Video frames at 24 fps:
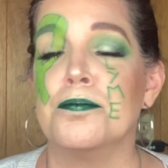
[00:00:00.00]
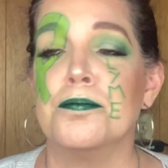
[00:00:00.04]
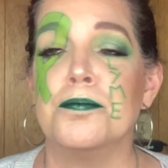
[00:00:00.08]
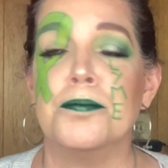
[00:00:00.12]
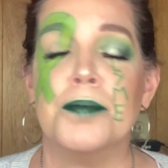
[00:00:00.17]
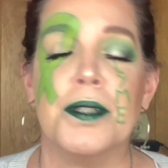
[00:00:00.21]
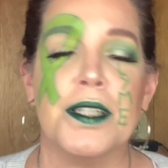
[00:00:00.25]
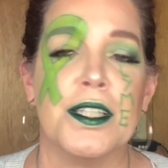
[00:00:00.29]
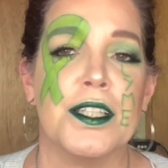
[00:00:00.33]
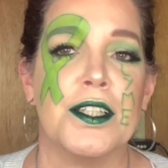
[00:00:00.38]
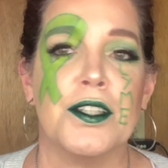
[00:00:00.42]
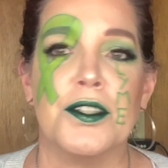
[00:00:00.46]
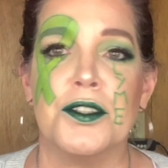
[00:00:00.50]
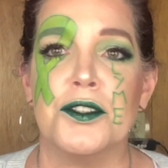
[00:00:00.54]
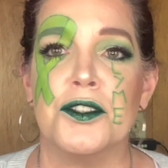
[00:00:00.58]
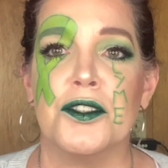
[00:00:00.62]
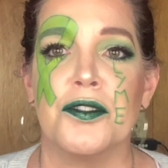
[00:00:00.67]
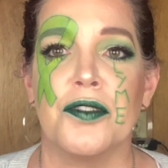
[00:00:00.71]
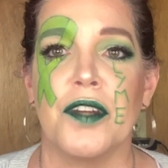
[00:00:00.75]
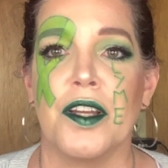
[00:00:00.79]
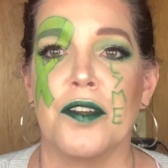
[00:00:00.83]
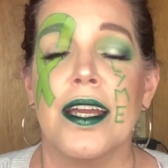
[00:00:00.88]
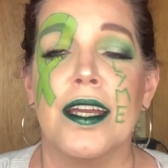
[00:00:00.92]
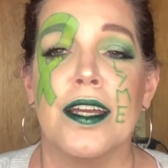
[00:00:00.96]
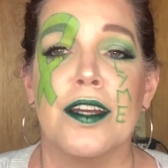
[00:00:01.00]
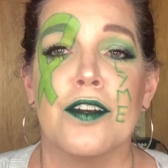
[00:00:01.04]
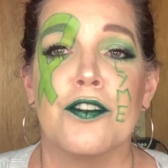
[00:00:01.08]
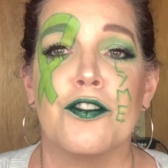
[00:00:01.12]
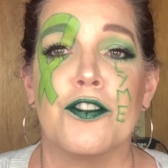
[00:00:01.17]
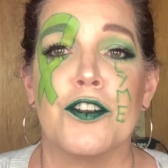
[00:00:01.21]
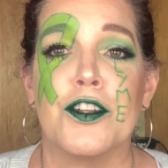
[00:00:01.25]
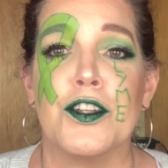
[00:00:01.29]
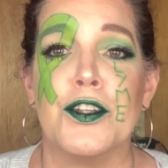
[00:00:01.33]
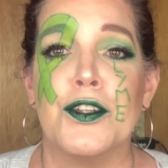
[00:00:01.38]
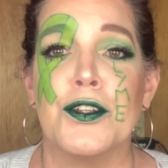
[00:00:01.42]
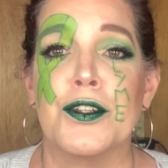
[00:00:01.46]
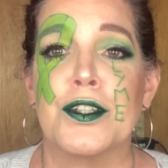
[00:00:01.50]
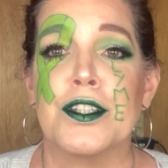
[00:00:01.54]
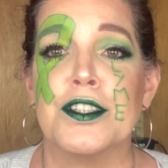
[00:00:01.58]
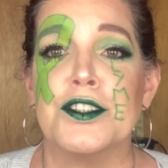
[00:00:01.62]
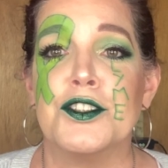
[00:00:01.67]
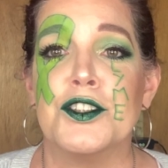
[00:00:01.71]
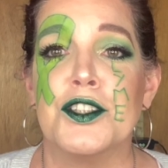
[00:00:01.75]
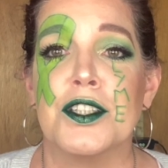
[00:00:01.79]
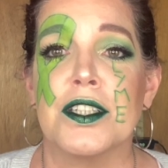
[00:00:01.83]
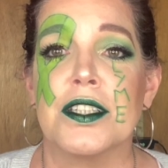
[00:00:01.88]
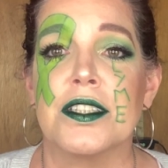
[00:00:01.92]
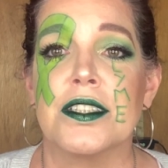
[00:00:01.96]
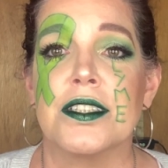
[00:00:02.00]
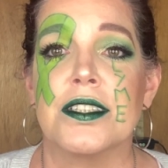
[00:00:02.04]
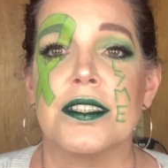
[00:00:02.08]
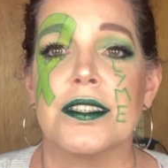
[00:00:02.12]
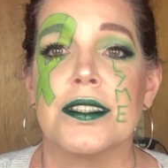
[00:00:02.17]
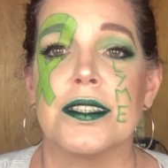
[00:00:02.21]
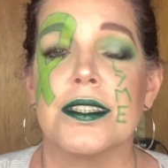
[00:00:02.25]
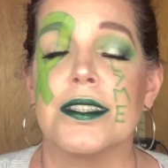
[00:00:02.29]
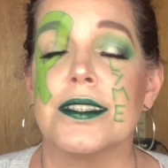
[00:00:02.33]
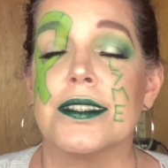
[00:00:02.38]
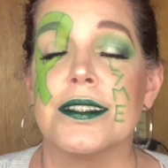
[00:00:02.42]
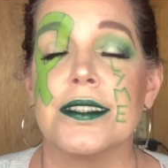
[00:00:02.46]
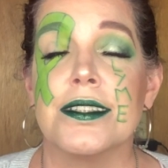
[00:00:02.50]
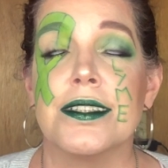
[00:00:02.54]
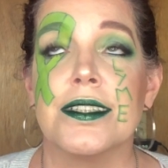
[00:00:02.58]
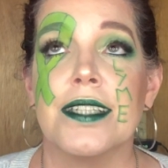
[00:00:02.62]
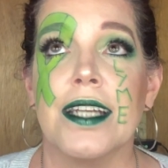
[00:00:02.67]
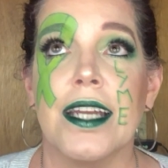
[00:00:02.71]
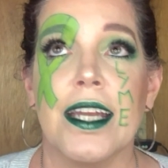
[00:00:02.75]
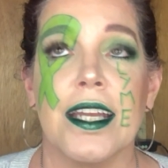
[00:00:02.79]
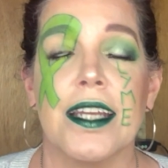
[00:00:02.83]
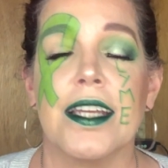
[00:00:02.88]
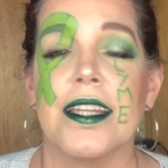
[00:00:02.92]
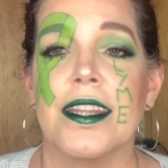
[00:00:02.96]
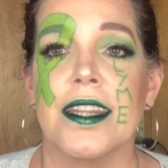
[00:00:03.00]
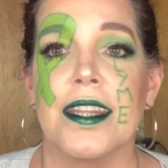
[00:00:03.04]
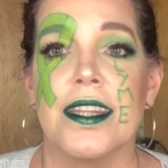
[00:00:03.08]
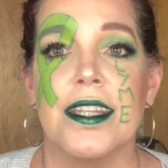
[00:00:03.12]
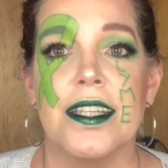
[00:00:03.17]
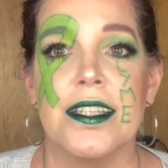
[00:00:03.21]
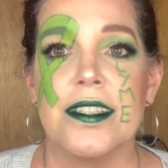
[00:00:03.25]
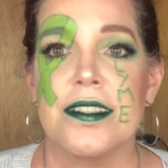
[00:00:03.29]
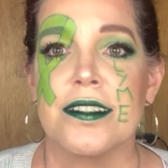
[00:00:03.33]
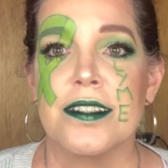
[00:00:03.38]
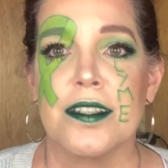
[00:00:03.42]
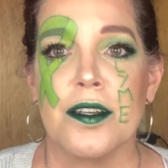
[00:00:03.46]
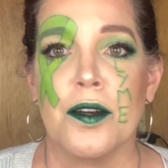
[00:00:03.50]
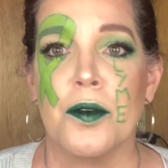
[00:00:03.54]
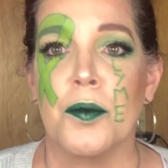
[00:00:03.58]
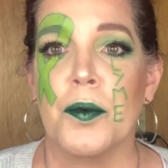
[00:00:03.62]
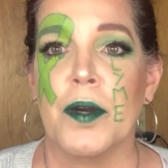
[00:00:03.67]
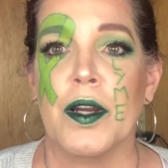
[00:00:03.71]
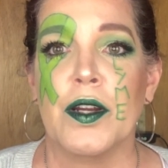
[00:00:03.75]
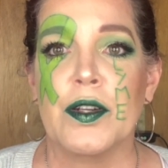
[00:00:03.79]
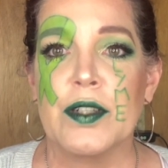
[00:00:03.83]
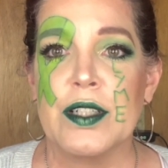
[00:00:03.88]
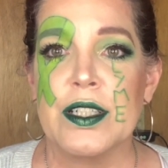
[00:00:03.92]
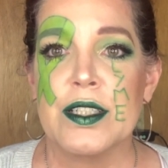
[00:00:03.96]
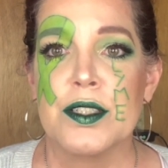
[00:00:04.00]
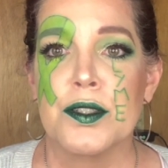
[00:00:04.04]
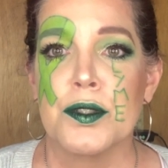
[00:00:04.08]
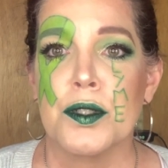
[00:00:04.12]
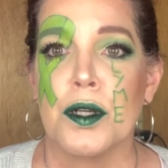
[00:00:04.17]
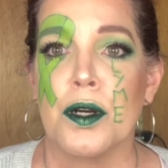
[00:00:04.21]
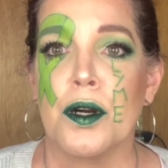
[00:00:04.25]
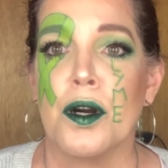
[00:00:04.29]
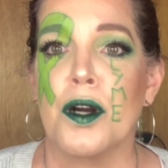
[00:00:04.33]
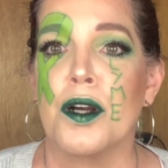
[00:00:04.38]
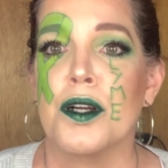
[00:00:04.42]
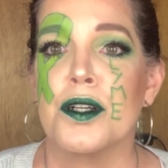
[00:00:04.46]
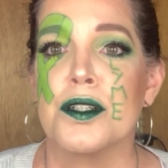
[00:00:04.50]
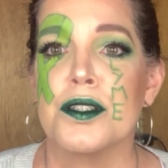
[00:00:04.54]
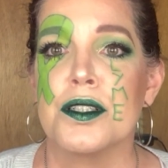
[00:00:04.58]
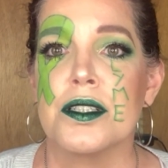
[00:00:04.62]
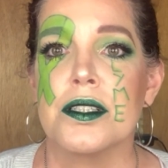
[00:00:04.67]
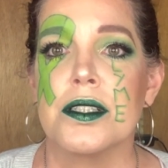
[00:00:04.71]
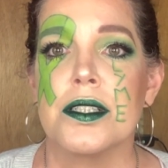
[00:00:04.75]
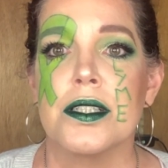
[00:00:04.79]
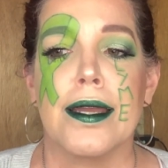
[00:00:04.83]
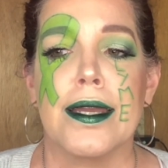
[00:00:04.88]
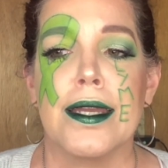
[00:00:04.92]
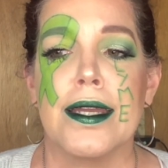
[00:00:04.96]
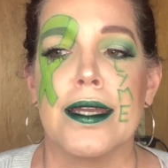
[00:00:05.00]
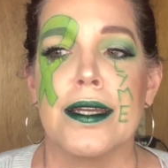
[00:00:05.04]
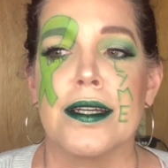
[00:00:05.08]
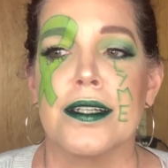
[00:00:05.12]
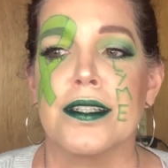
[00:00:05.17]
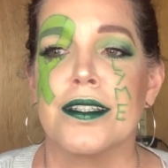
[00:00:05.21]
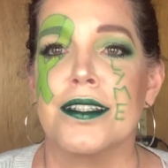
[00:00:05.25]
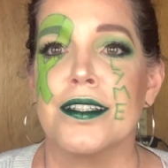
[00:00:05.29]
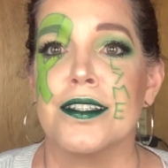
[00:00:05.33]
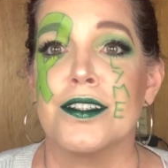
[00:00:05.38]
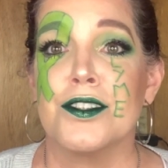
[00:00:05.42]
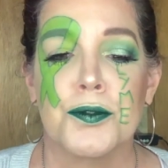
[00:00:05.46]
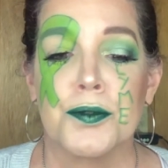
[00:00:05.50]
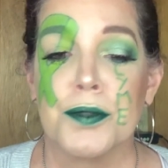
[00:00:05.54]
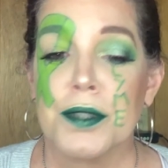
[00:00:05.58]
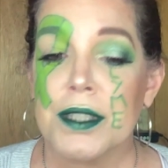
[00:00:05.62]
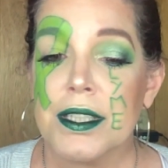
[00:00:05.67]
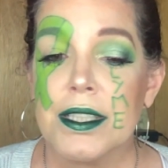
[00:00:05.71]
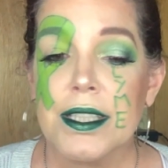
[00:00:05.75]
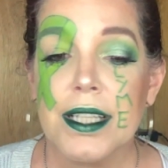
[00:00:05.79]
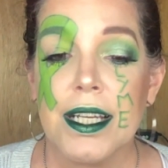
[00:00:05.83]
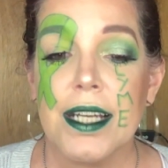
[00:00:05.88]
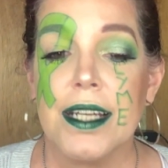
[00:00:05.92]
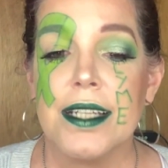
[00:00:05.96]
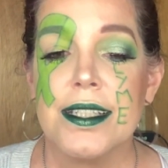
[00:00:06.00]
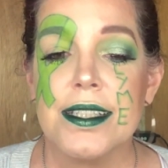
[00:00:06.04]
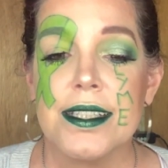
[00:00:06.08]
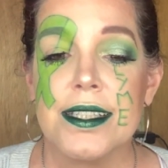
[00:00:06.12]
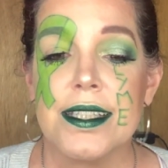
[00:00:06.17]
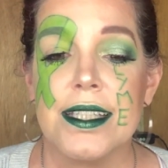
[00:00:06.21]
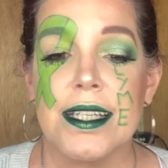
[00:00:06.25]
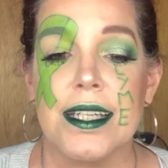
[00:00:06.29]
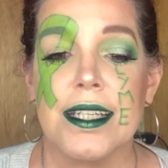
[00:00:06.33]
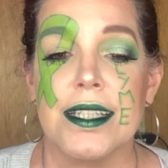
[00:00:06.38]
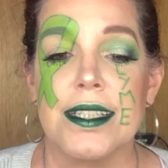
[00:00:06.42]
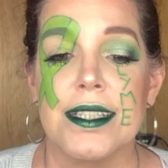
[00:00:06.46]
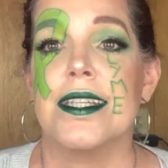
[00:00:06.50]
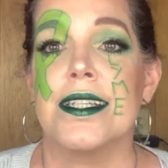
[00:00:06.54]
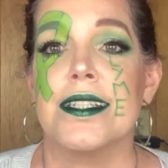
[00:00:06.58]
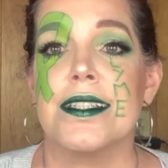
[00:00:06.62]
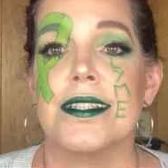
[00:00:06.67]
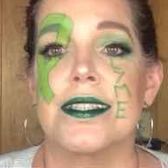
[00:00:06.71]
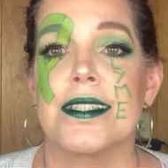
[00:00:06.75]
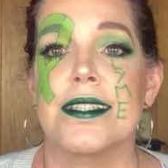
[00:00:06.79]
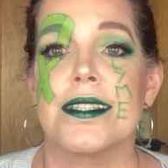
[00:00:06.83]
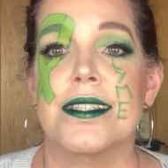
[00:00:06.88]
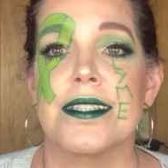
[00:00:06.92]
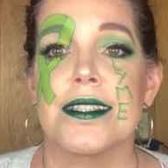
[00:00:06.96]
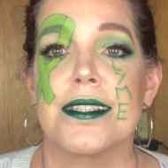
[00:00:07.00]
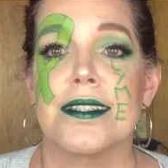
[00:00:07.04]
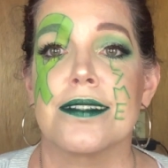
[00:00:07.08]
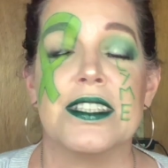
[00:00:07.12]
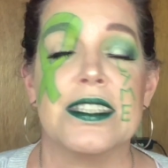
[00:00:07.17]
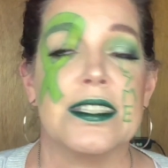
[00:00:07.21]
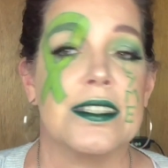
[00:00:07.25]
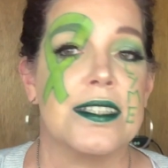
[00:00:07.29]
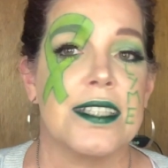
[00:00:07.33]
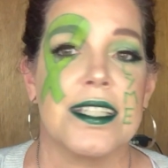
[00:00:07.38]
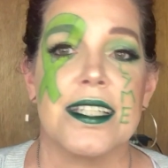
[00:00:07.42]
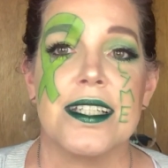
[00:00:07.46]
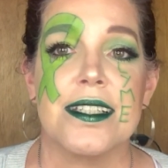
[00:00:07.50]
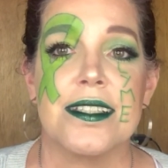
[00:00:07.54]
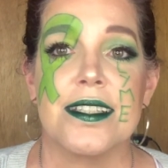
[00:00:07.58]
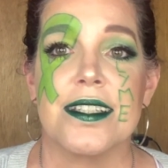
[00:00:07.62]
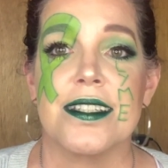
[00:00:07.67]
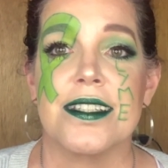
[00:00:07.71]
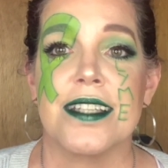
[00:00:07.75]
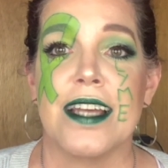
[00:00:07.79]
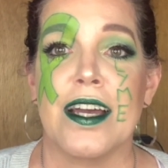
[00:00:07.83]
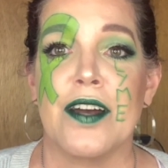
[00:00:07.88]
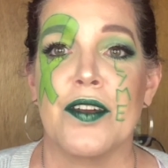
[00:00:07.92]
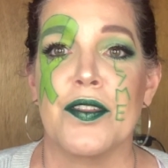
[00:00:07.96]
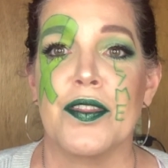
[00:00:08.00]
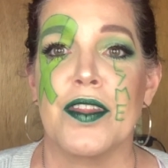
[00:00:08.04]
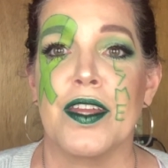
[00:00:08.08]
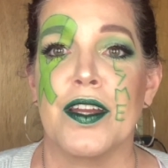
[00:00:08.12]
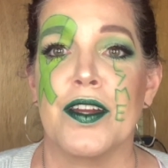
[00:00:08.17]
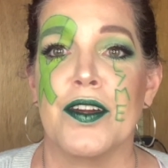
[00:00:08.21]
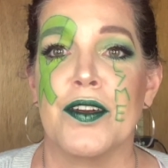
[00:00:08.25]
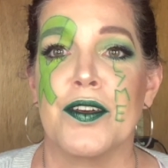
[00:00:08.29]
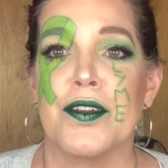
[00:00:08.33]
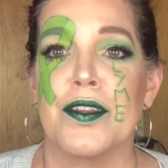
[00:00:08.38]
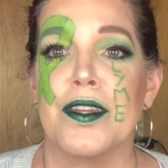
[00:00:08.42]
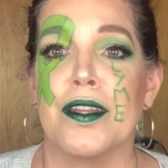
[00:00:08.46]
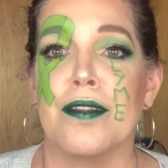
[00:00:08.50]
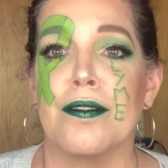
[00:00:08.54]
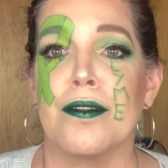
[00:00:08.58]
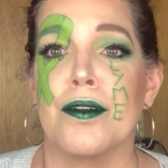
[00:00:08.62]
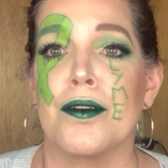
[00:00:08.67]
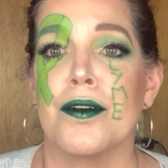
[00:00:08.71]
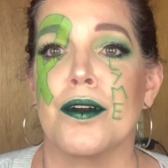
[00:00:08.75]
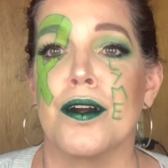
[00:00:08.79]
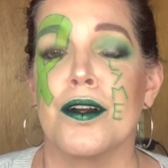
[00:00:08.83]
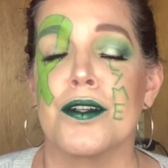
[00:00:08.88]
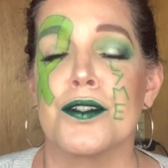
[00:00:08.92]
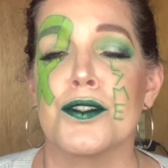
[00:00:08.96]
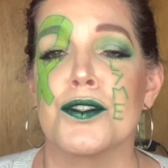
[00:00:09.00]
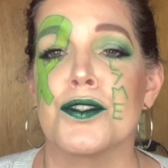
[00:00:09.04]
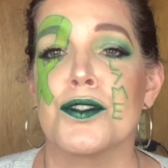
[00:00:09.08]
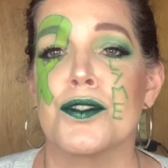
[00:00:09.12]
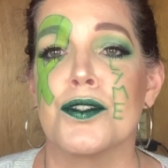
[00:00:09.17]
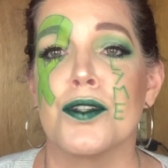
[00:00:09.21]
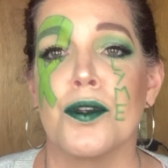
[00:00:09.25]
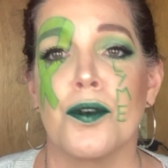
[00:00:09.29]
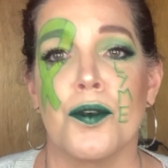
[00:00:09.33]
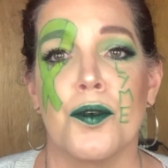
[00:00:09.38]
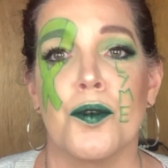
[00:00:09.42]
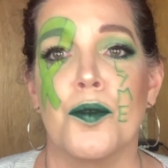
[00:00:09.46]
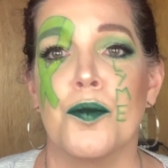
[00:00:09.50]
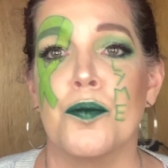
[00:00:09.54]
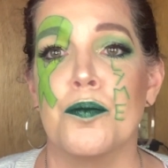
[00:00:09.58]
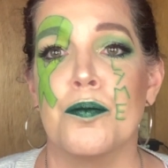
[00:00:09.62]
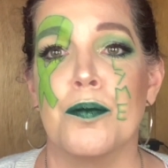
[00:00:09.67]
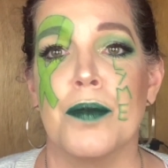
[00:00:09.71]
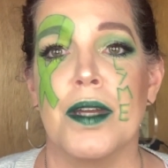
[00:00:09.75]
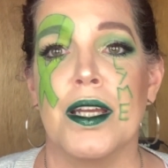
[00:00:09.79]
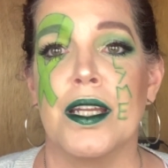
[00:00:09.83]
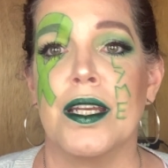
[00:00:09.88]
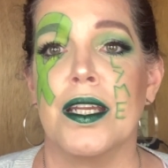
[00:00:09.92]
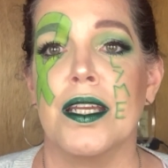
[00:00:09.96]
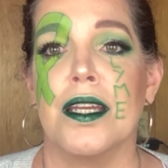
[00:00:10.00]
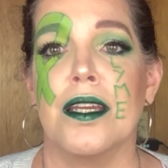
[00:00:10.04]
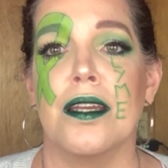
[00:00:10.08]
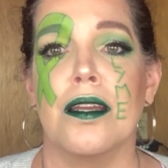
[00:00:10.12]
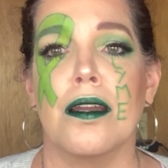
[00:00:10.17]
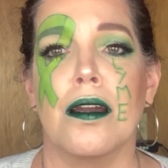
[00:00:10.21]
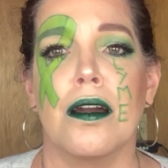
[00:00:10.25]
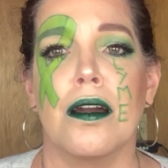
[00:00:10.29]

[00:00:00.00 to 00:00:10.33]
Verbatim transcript: big, huge favor, if you could just take this awareness to heart and realize that this disease is out there, that there are so many